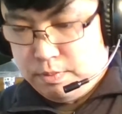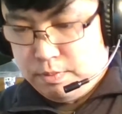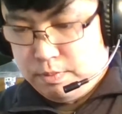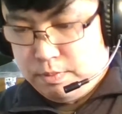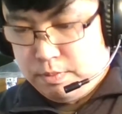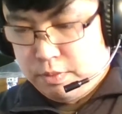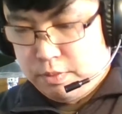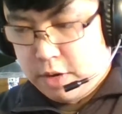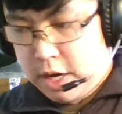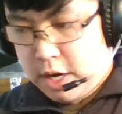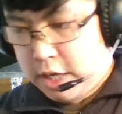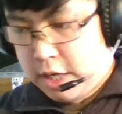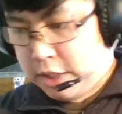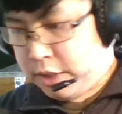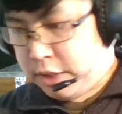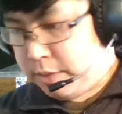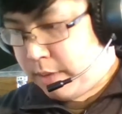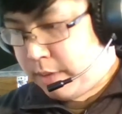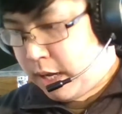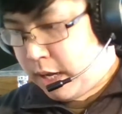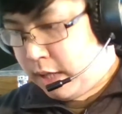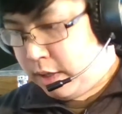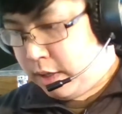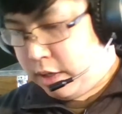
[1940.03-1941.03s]
bronze
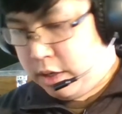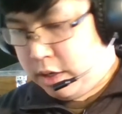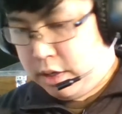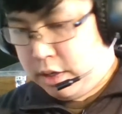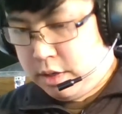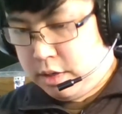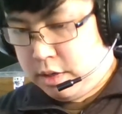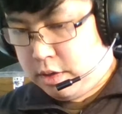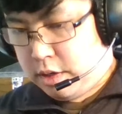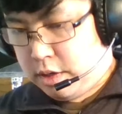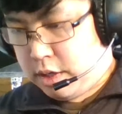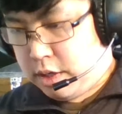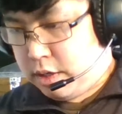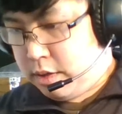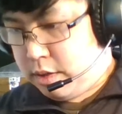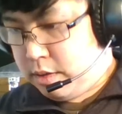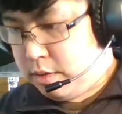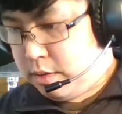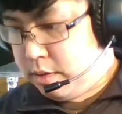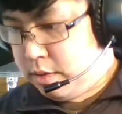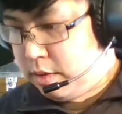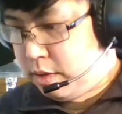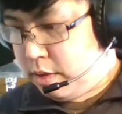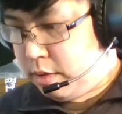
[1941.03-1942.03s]
mallard or
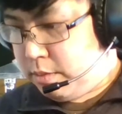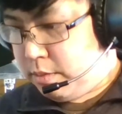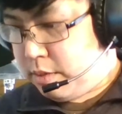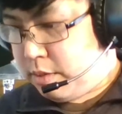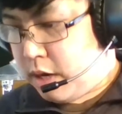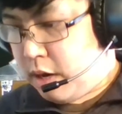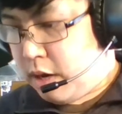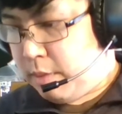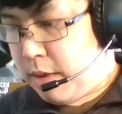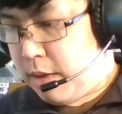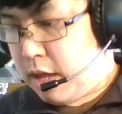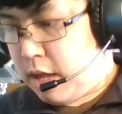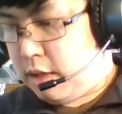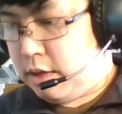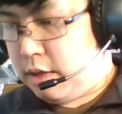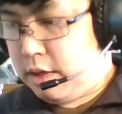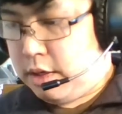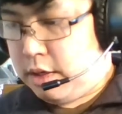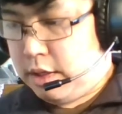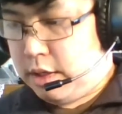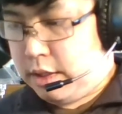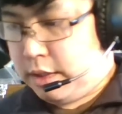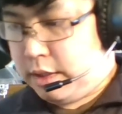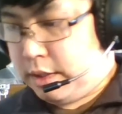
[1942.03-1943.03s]
brown mallard
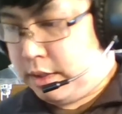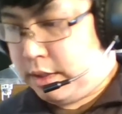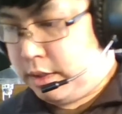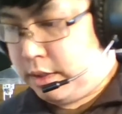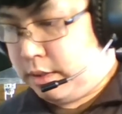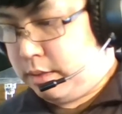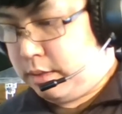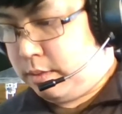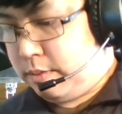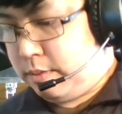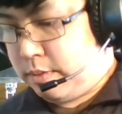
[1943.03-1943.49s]
is